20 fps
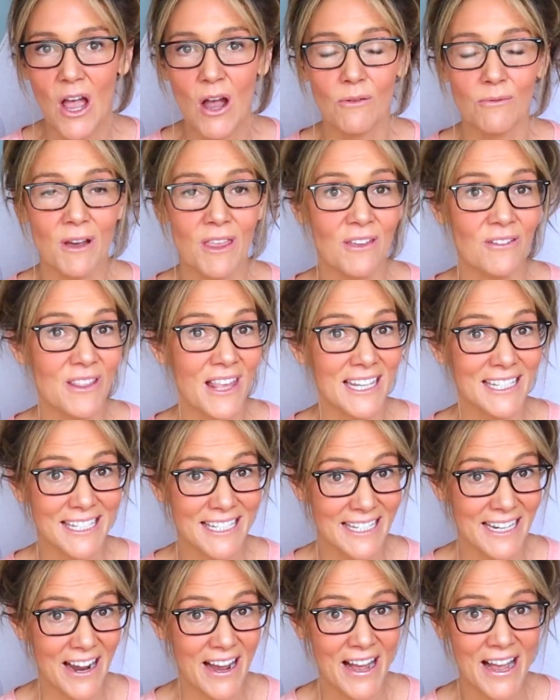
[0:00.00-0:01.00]
Whether
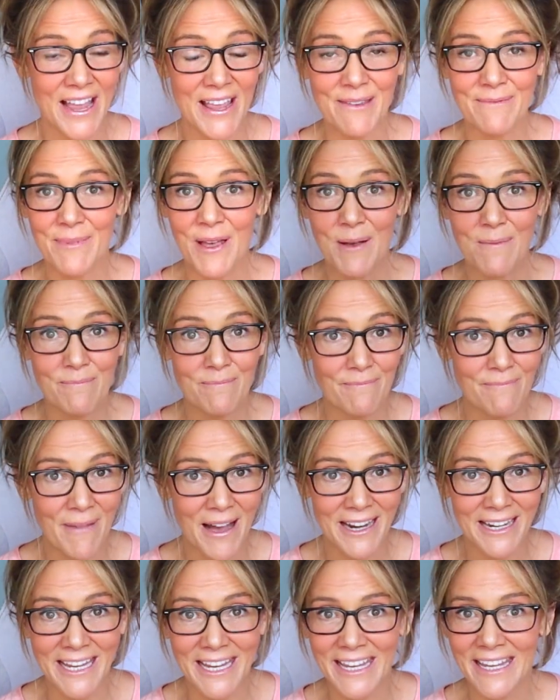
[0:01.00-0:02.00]
that's time,
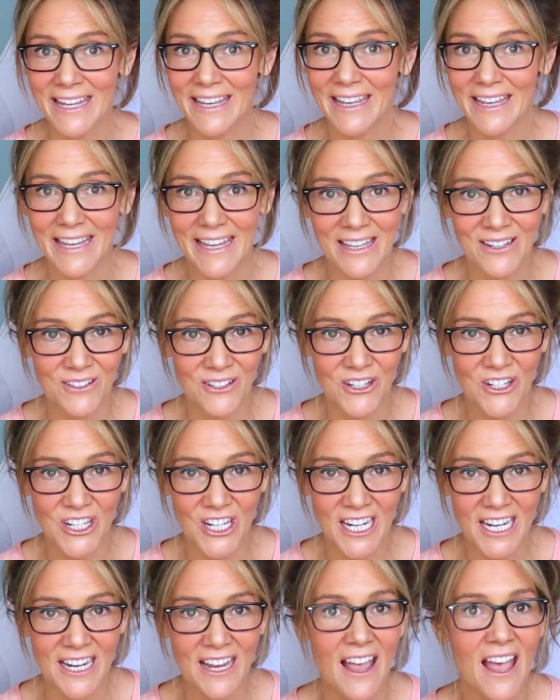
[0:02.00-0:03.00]
money,
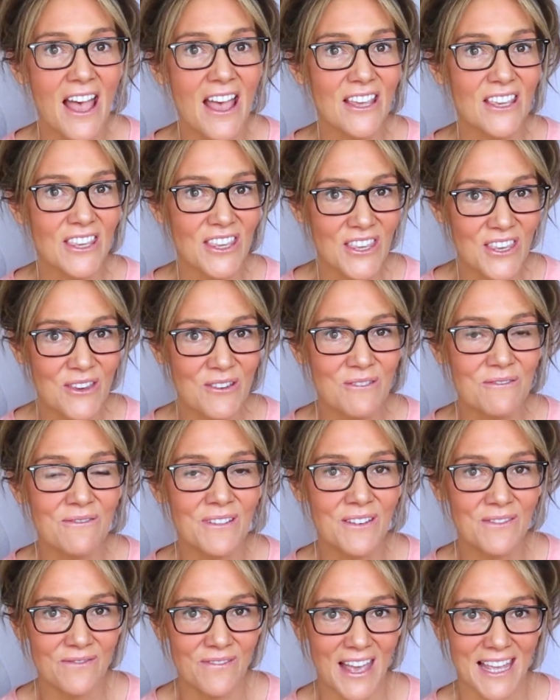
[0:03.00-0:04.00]
energy, you've
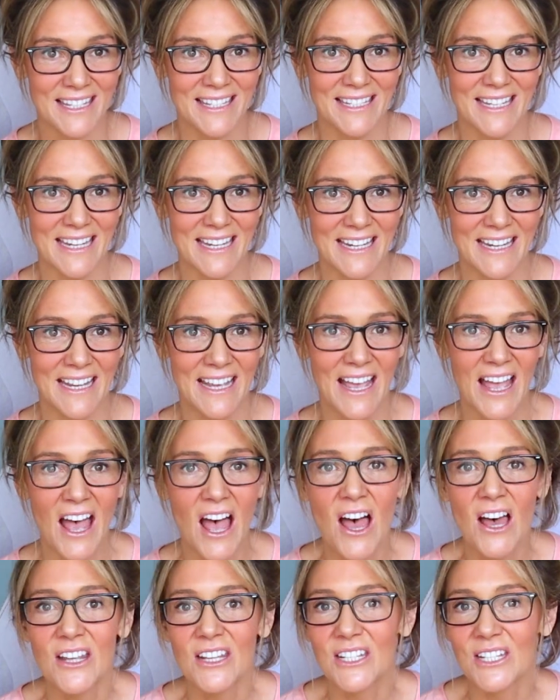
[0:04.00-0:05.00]
invested.
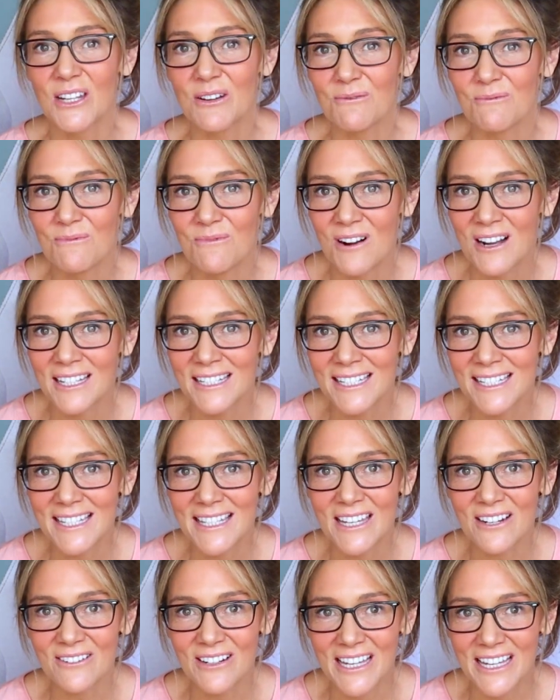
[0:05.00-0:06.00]
So once
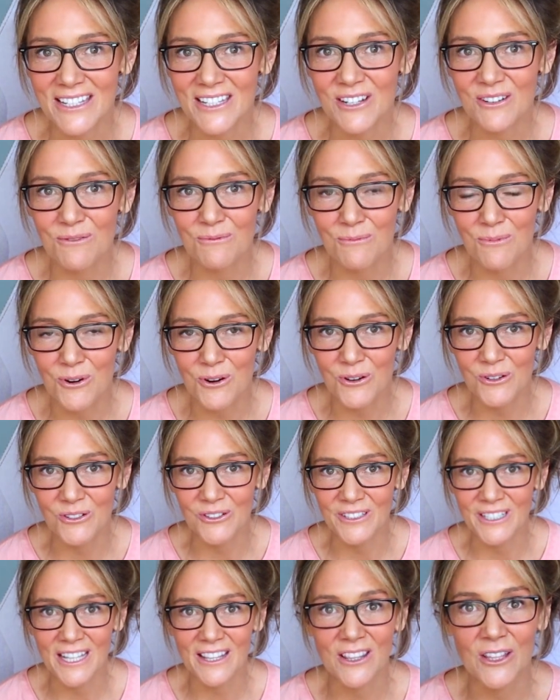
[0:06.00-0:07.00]
they're in your
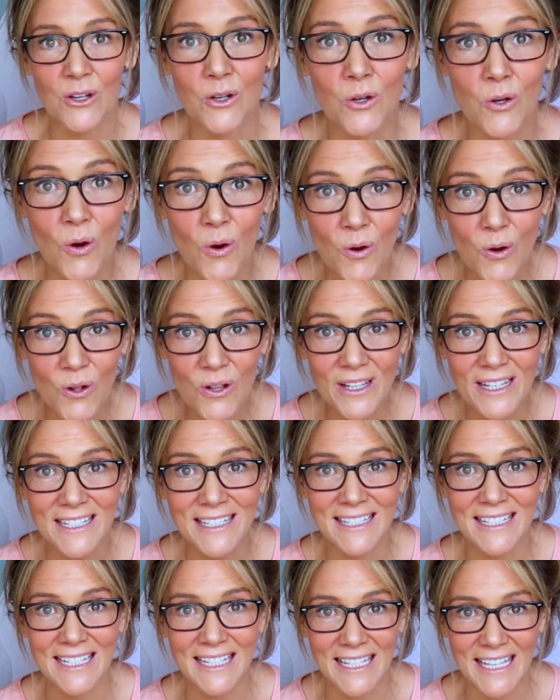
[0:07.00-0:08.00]
world, the goal
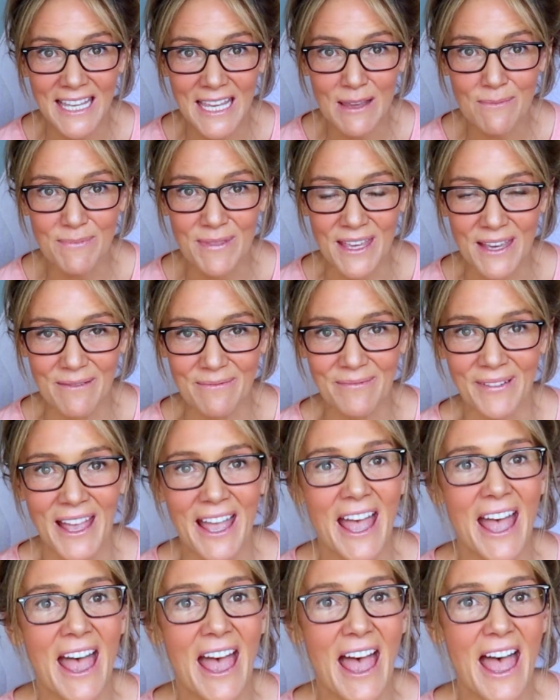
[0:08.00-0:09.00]
is to keep them.
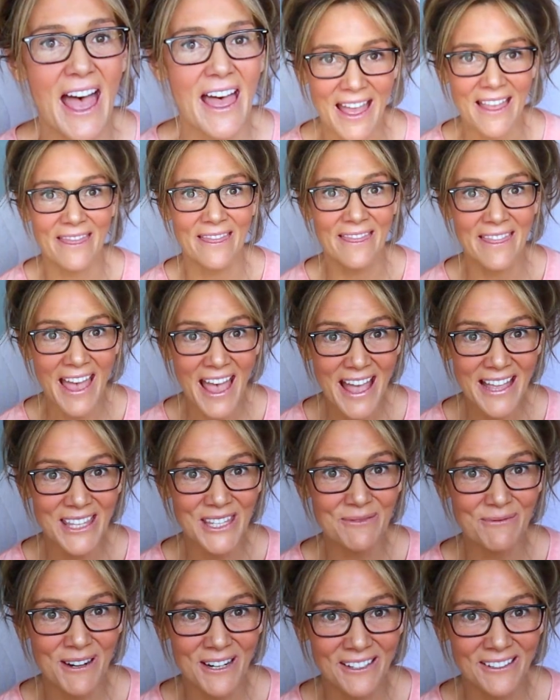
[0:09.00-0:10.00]
And
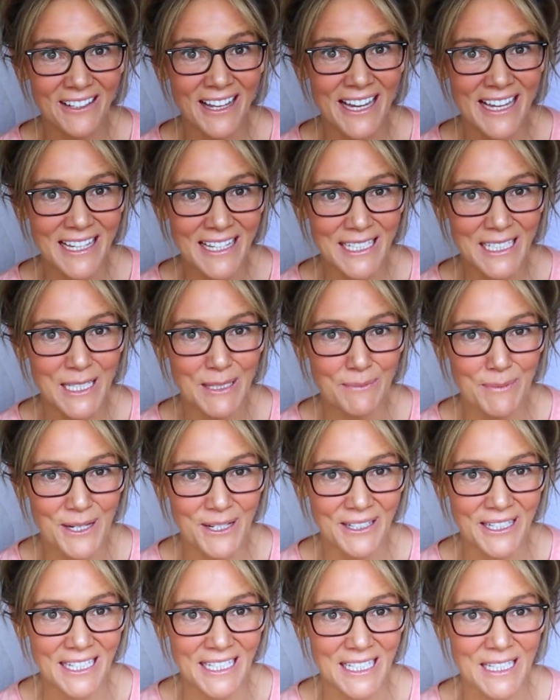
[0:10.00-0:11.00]
that's where client
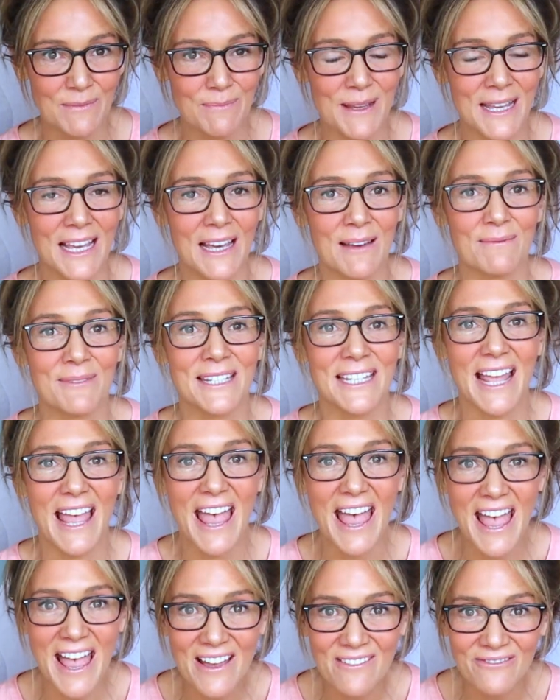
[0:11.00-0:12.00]
experience becomes
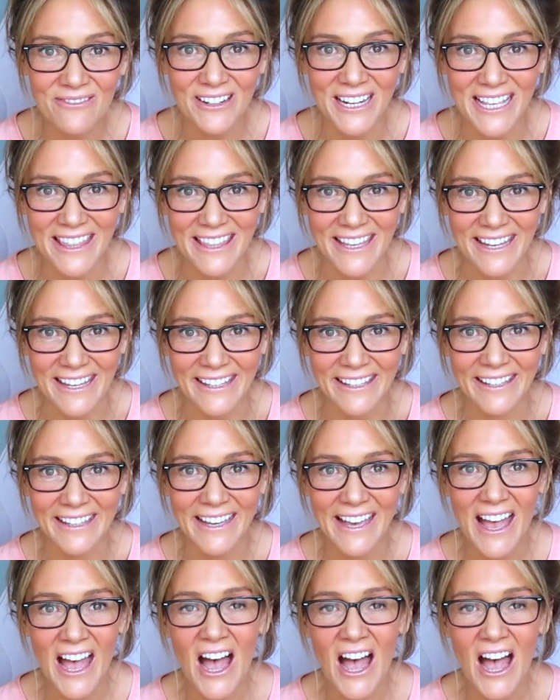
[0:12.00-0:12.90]
everything.